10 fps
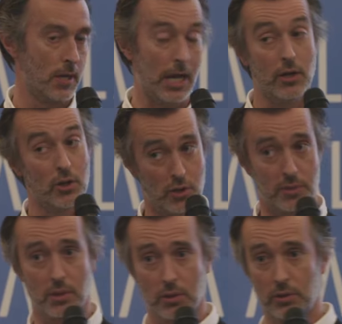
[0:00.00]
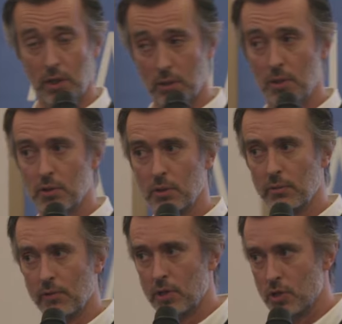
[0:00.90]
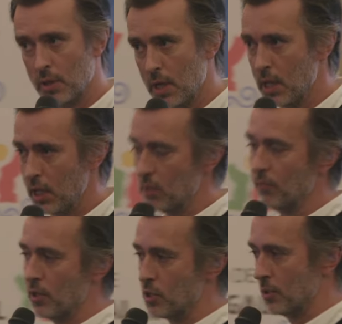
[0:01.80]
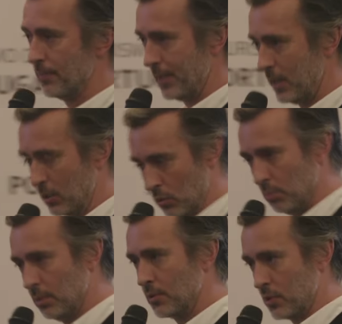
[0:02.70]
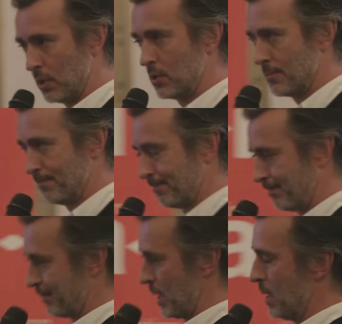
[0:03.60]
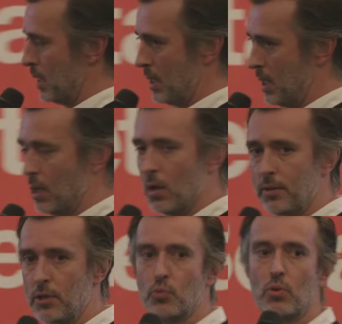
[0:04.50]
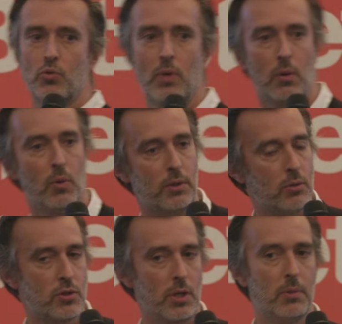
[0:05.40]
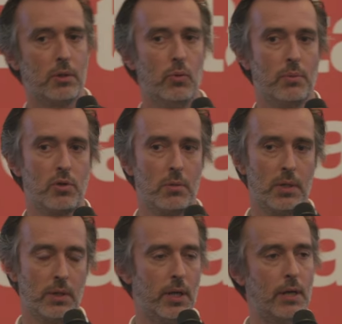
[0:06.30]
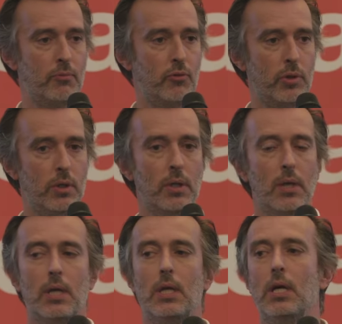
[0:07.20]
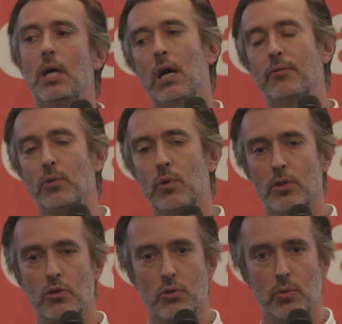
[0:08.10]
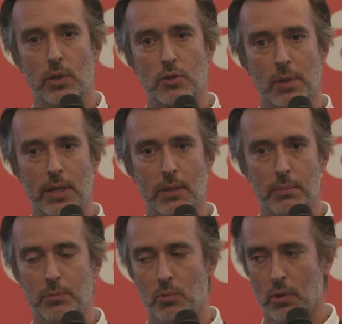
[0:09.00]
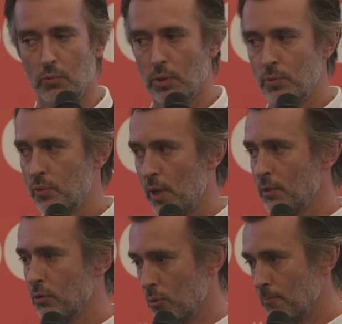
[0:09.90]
And not just in technological innovation, innovation in a global sense. This was what I wanted to say about the Web Summit, and I'm free afterwards to explain a bit more of what we're trying to